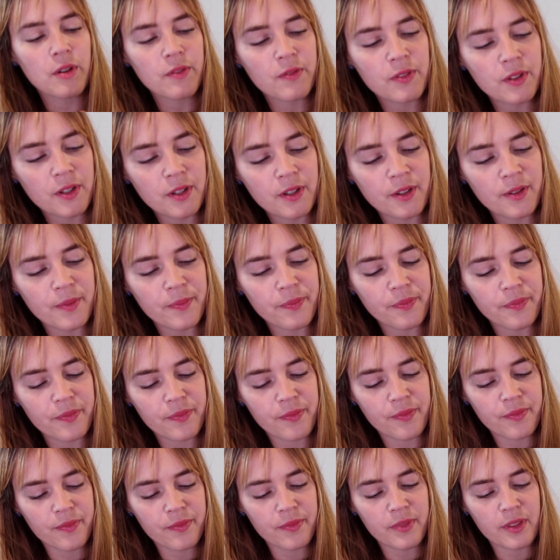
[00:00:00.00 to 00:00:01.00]
of a,
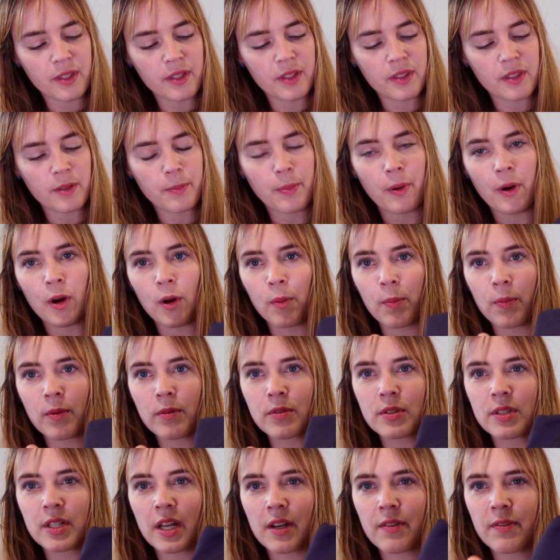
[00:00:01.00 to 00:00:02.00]
the purple
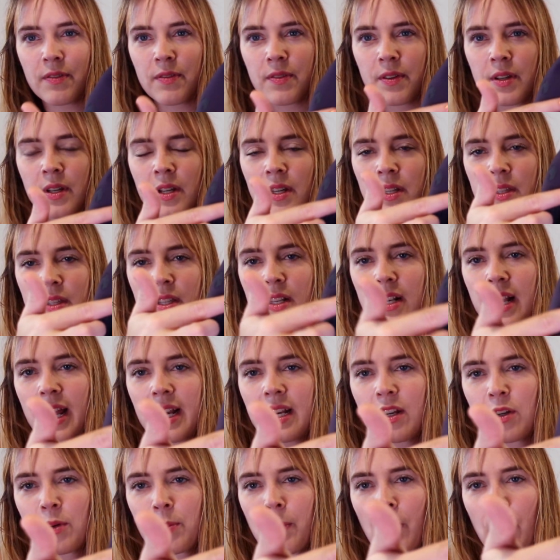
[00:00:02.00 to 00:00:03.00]
stuff, the
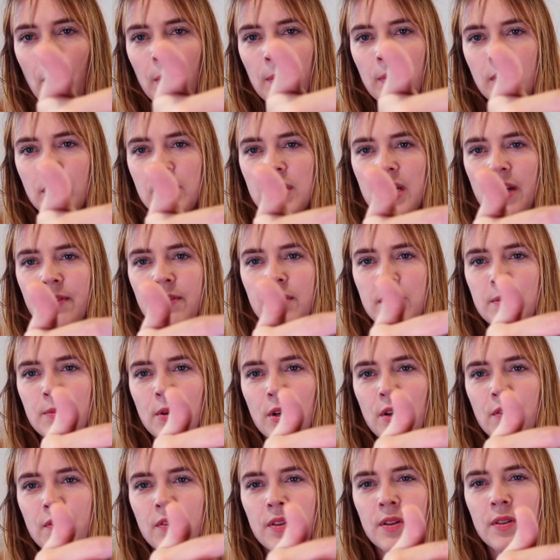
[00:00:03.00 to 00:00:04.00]
lighter purple stuff is
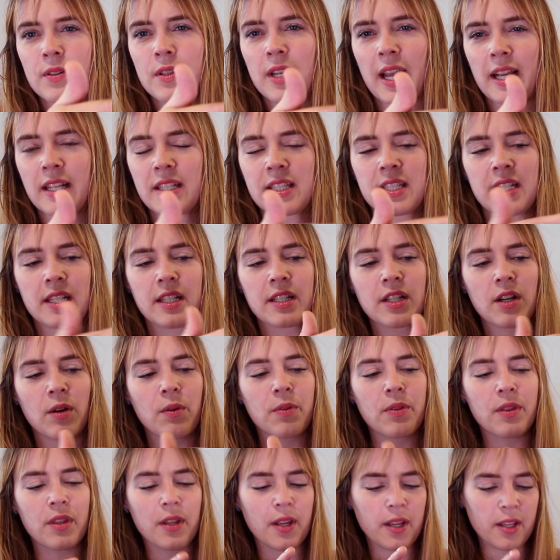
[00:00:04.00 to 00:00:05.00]
more of a, like,
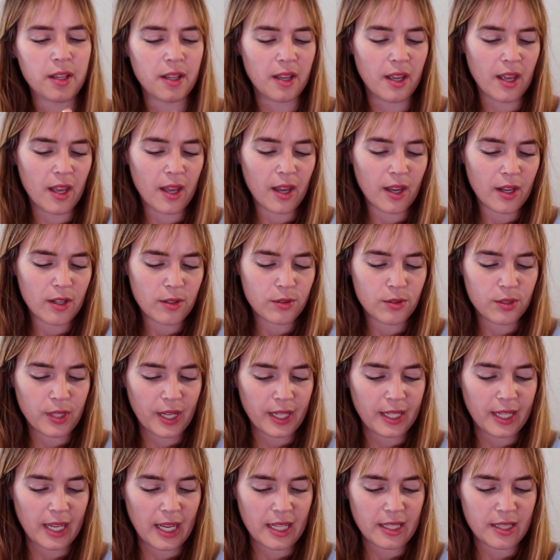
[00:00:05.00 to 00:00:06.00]
silicone thing. So I
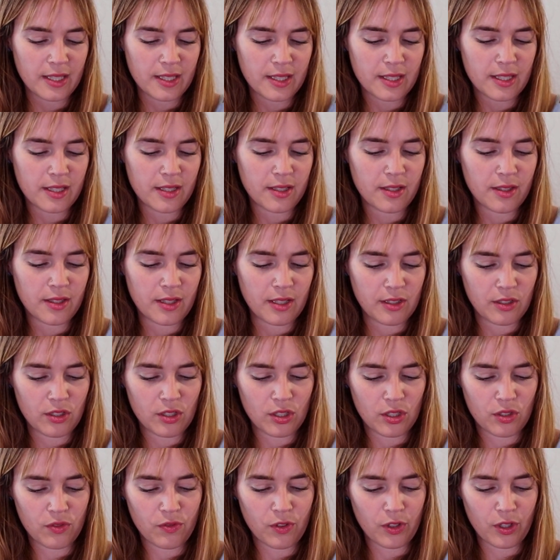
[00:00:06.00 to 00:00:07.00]
guess they
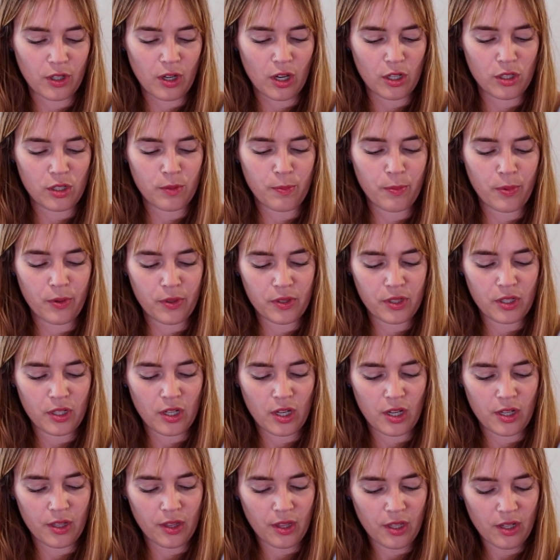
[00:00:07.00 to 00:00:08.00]
just forgot to put it
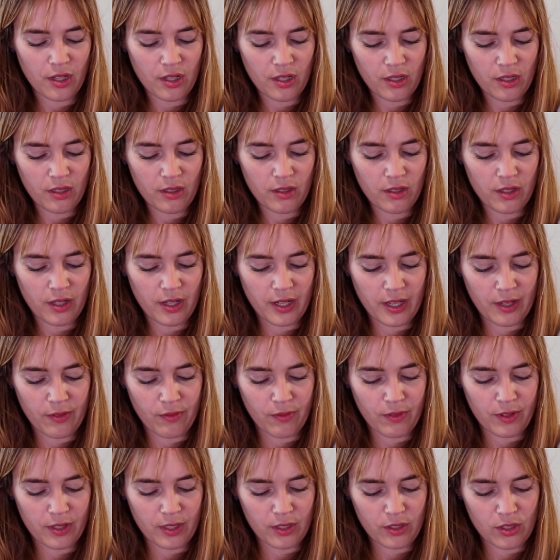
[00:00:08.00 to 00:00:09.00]
on there. I
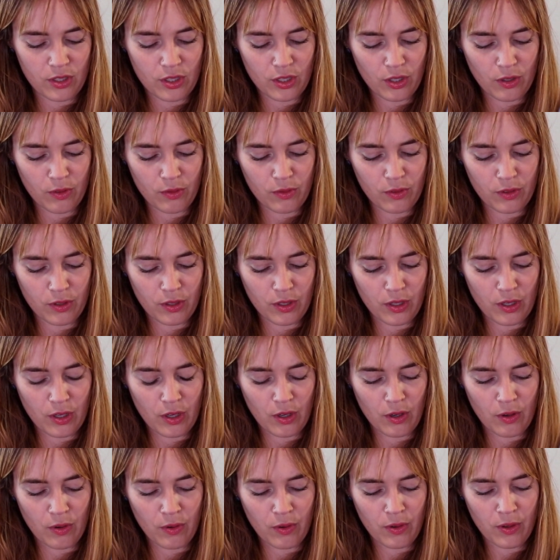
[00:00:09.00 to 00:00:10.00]
really don't
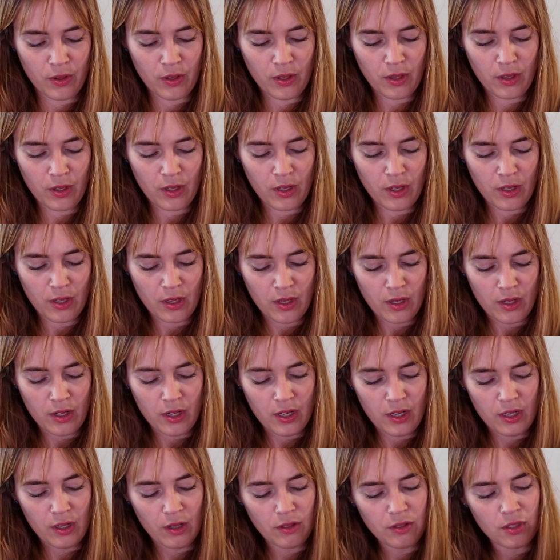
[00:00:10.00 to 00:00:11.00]
know.
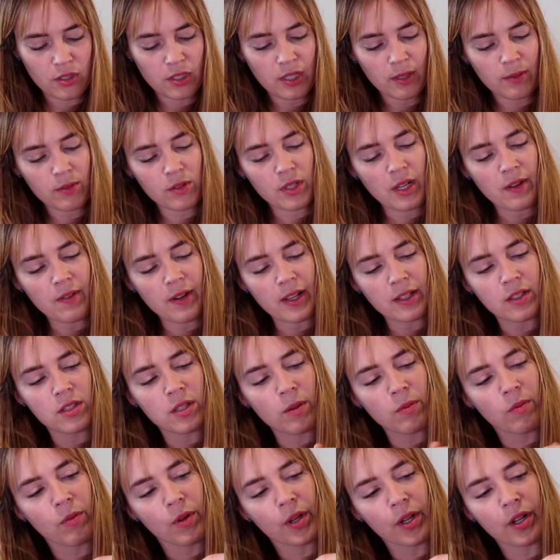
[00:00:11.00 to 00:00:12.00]
It also seems to have, like,
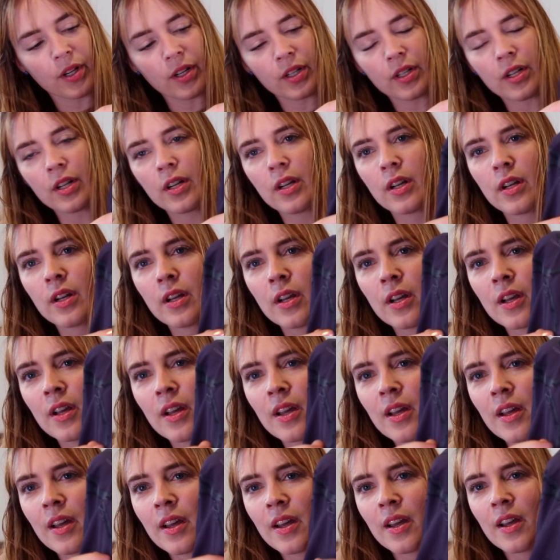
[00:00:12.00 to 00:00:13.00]
some weird,
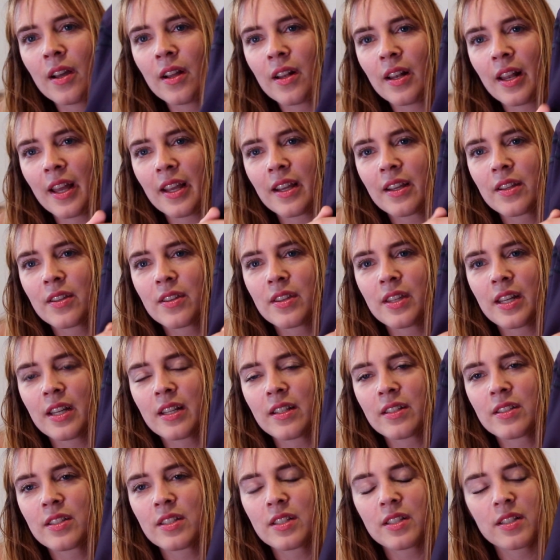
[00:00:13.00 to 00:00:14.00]
like,
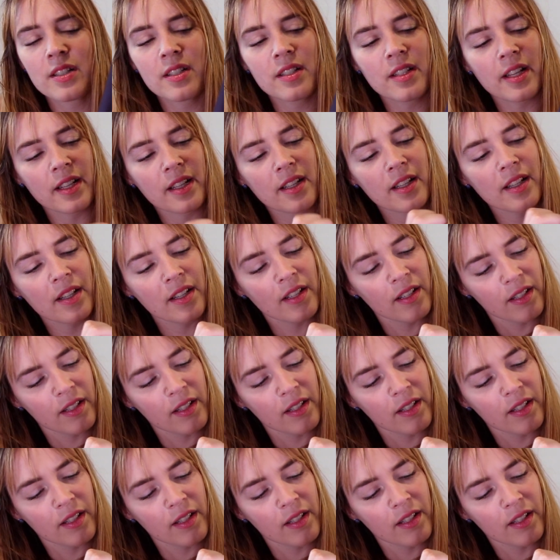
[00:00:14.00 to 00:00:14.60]
things, like,